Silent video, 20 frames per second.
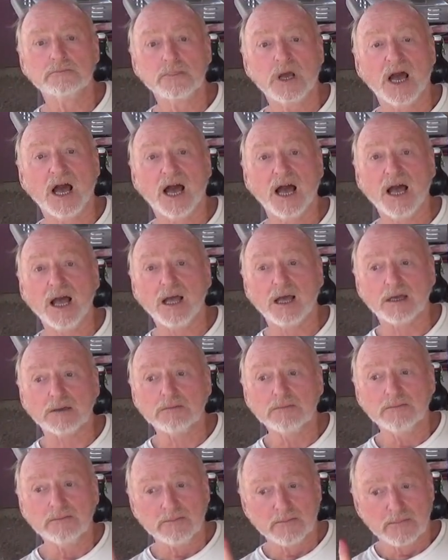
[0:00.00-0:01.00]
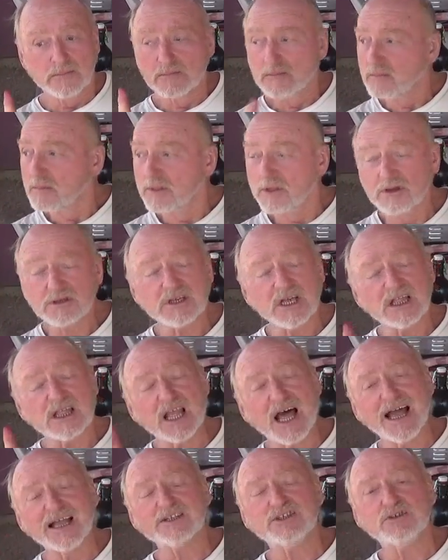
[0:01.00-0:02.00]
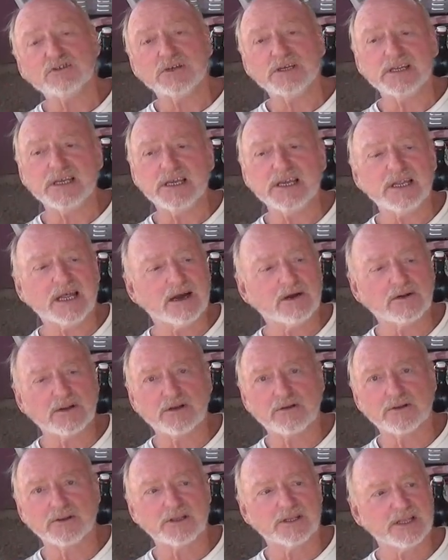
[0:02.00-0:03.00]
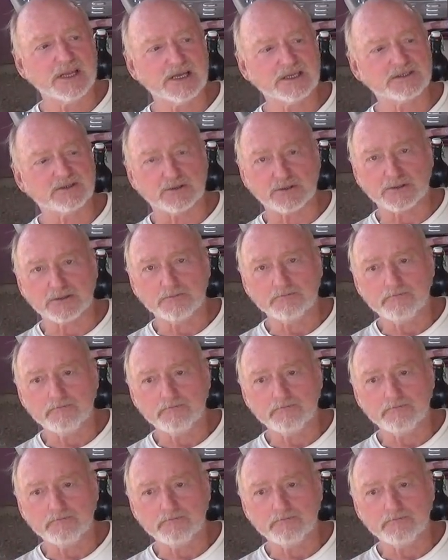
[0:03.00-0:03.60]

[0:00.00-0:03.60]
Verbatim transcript: Aha! There's a lot you can eat out here in the desert.